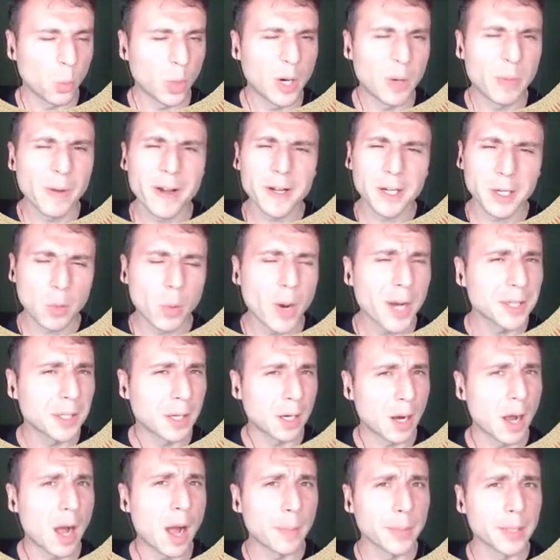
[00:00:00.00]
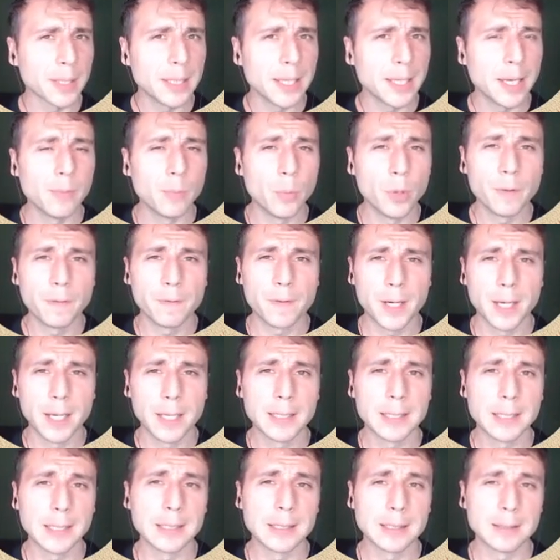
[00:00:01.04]
quite commonly we
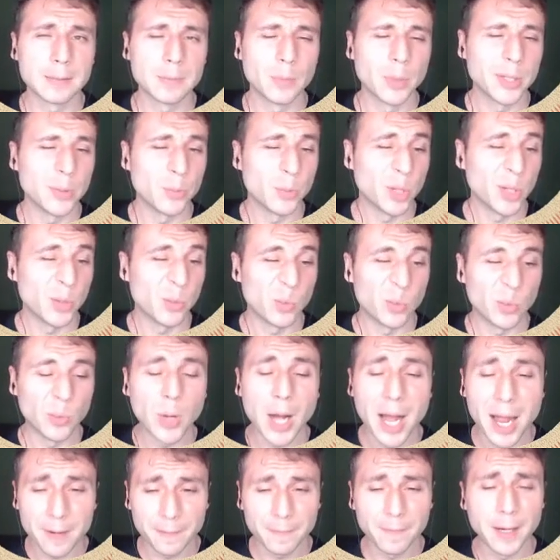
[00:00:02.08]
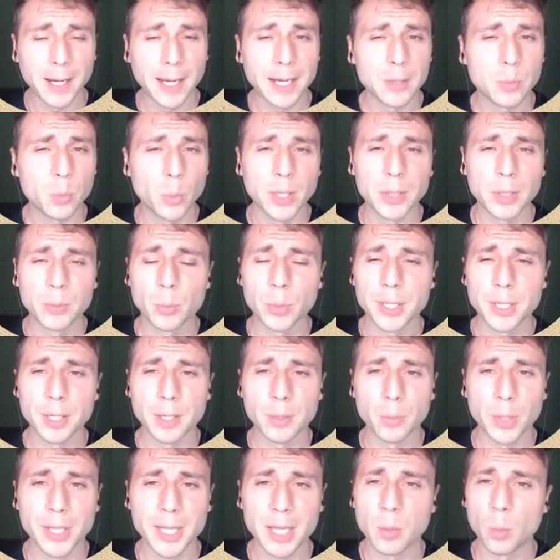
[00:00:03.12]
find
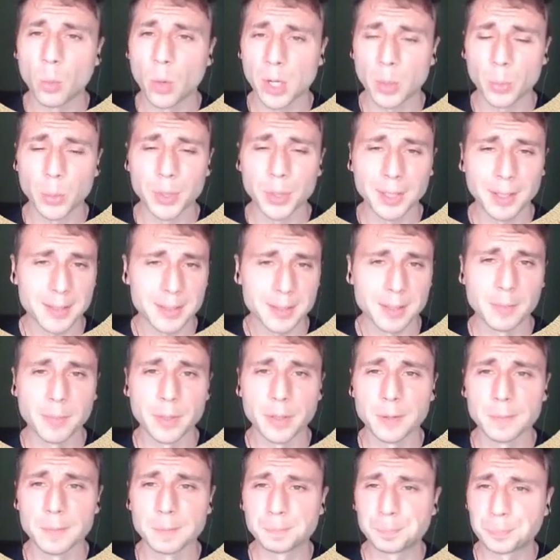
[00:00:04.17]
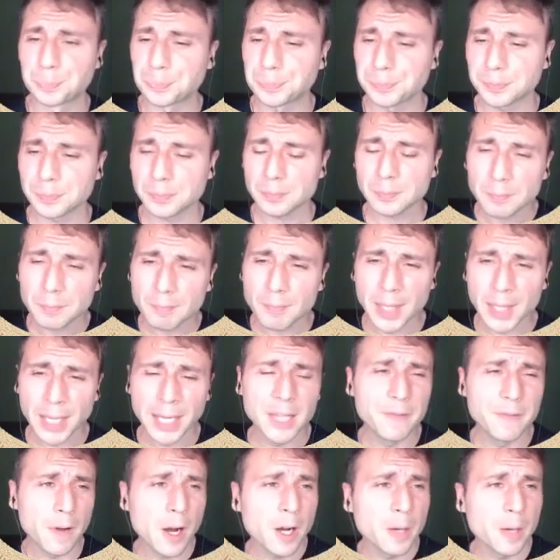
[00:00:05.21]
when I work with customer
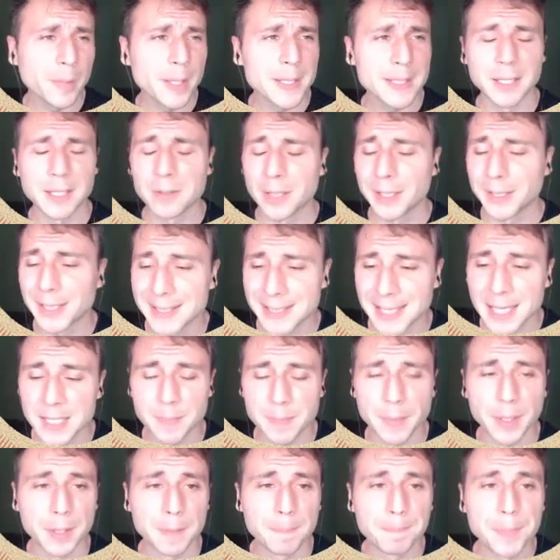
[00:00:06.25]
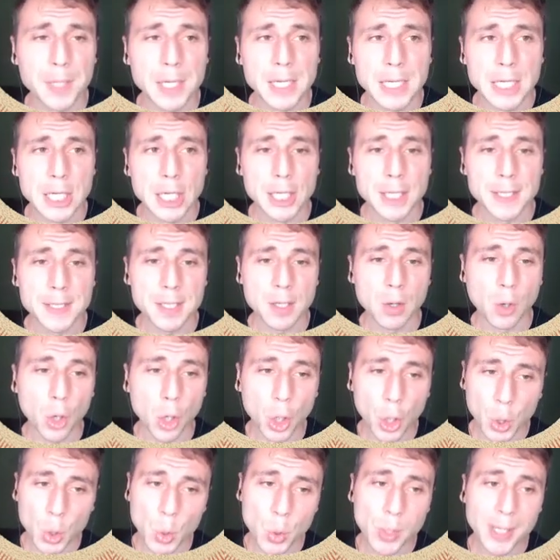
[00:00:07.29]
environments and run assessment. So
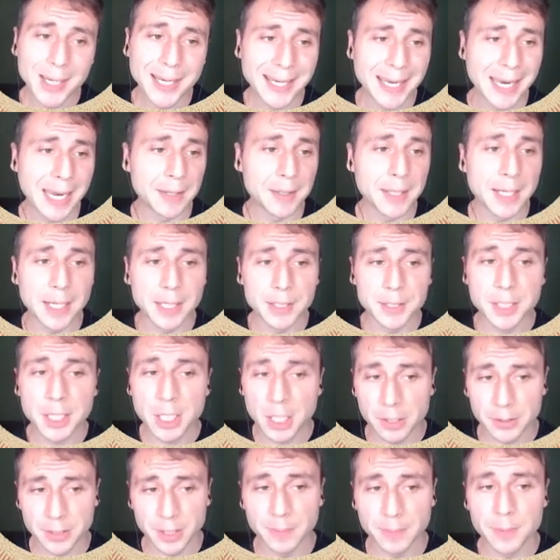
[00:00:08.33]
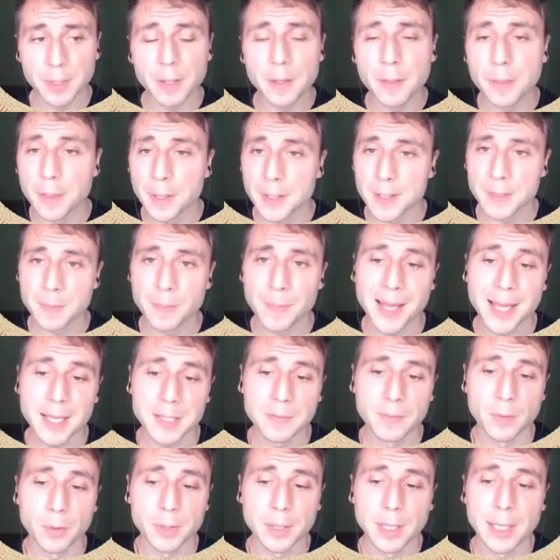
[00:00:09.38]
who can decrypt this
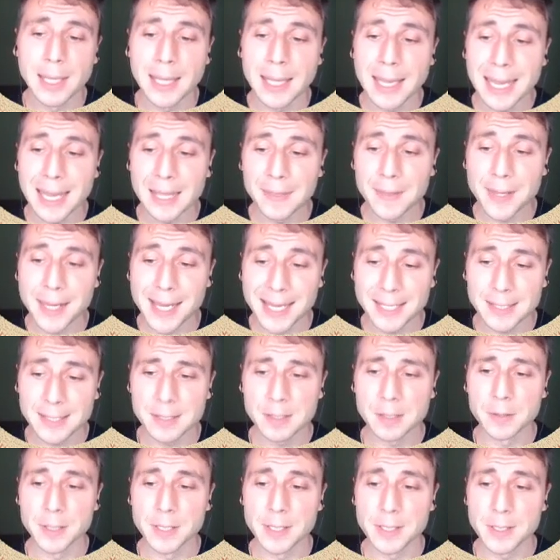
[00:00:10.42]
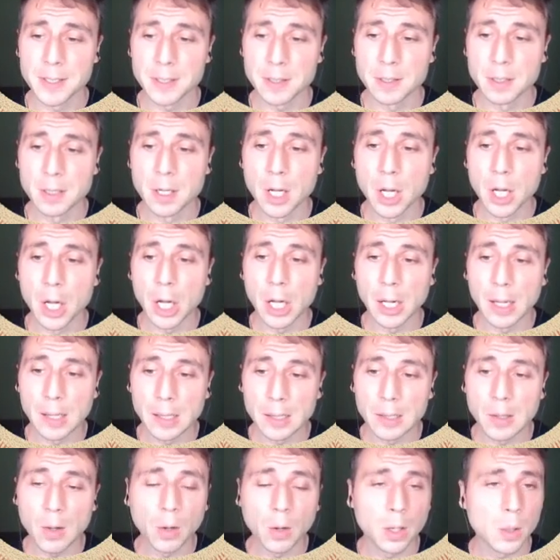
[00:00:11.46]
password? And the answer is
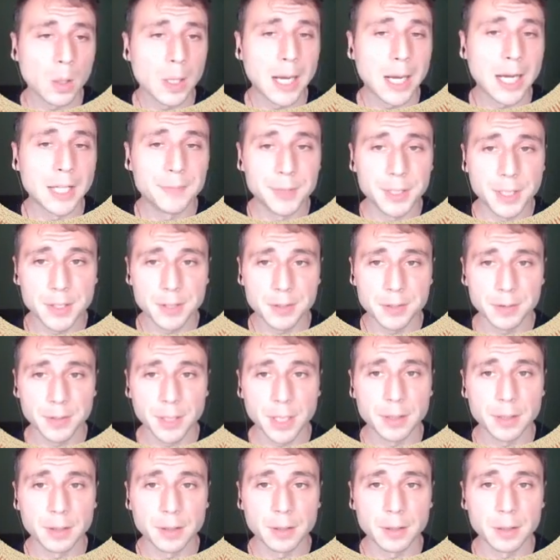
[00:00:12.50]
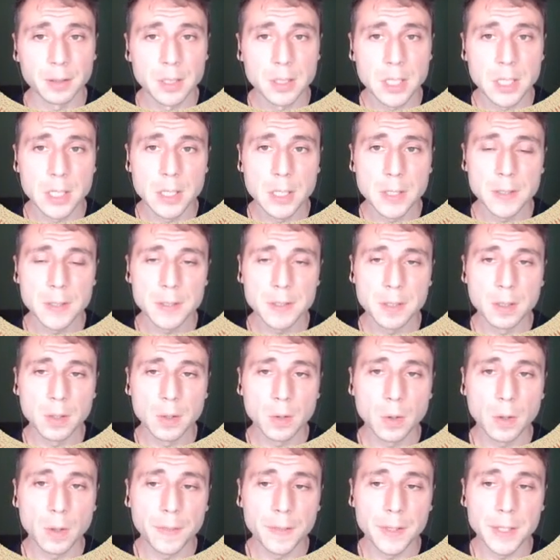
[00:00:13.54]
local administrator.
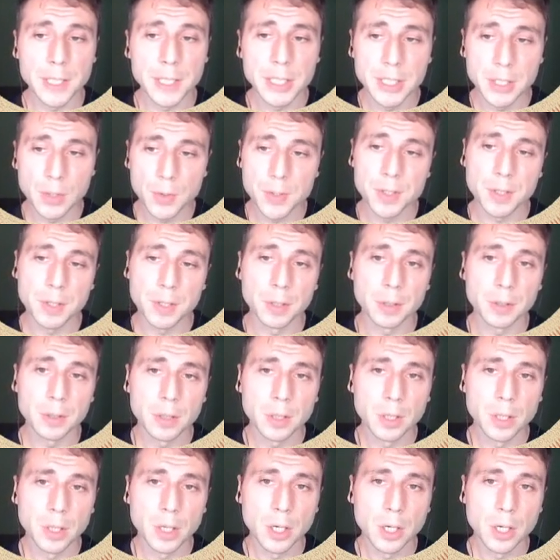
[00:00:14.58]
So the user